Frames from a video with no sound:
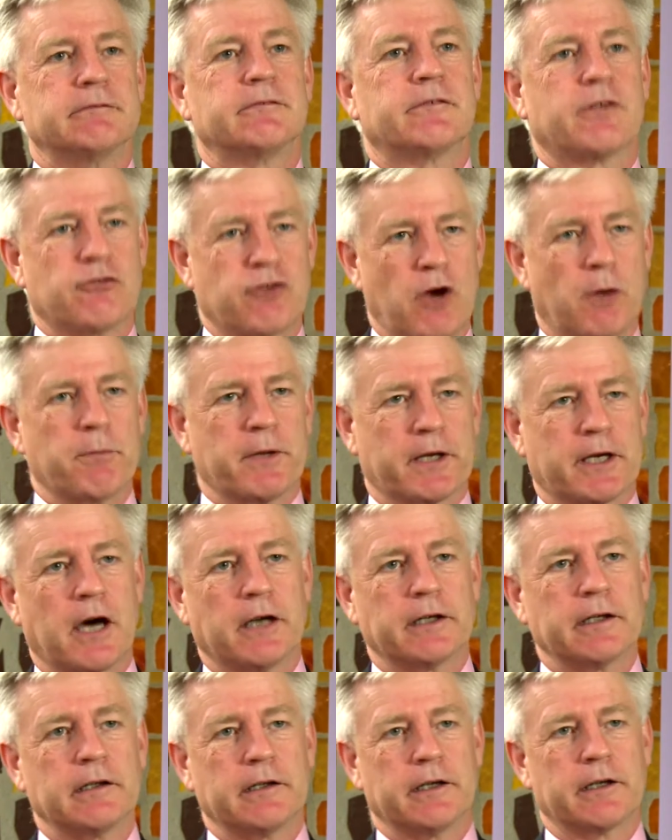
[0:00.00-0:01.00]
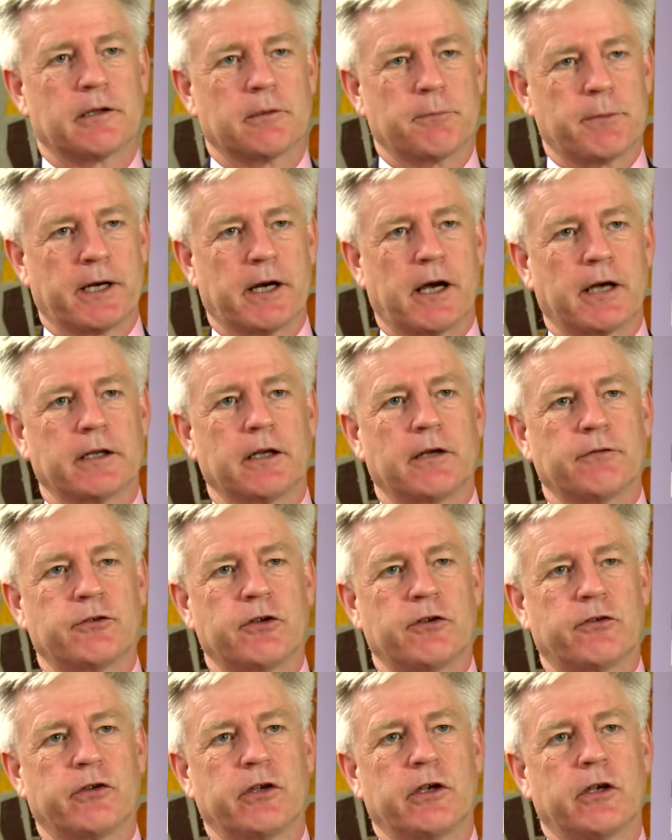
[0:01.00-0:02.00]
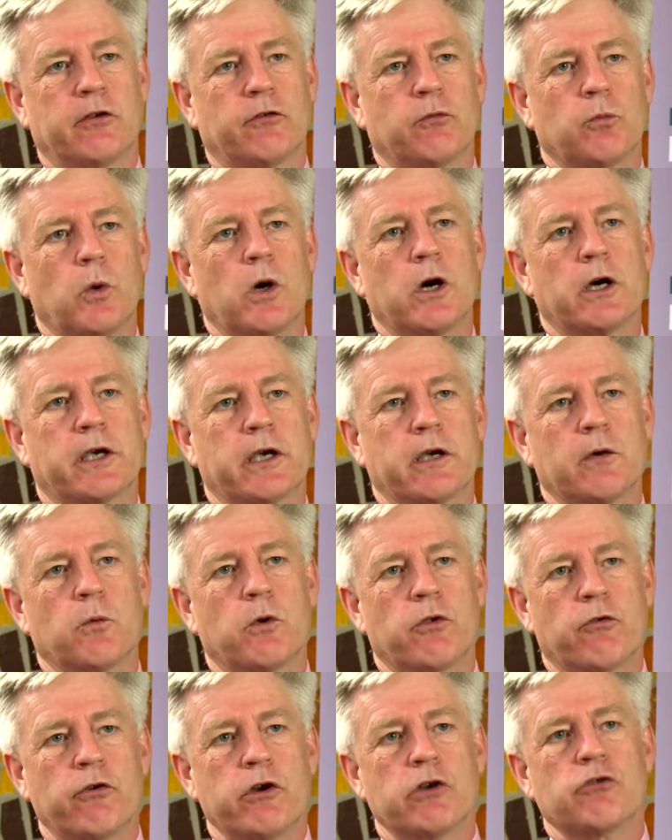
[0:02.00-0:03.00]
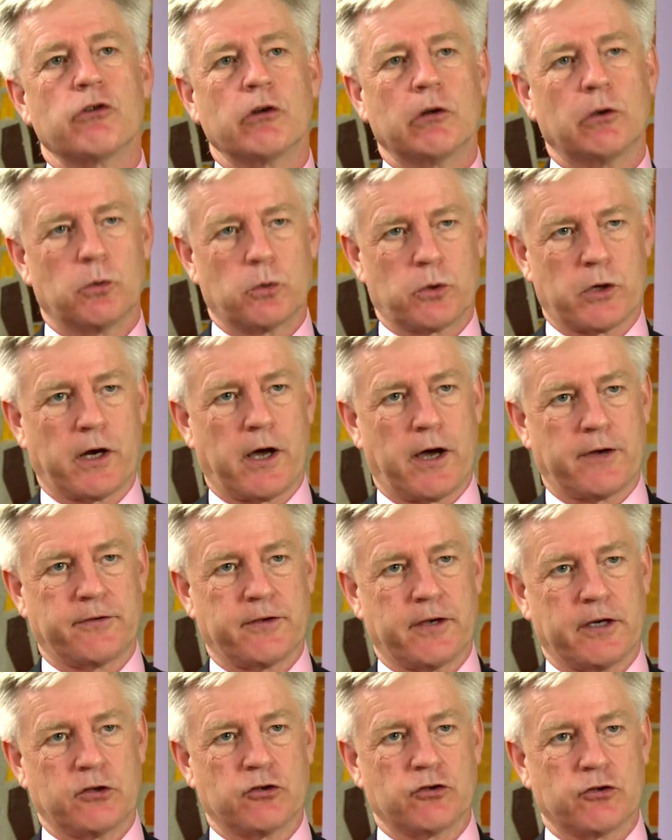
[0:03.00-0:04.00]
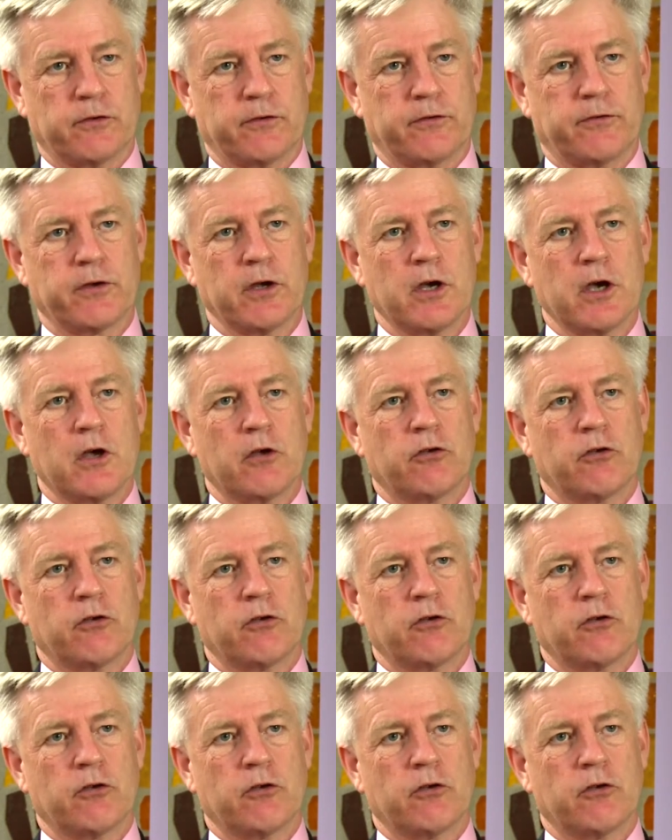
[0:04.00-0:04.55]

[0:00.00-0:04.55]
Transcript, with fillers: to jump the gun a little bit, I'd love to see us working with regional organisations.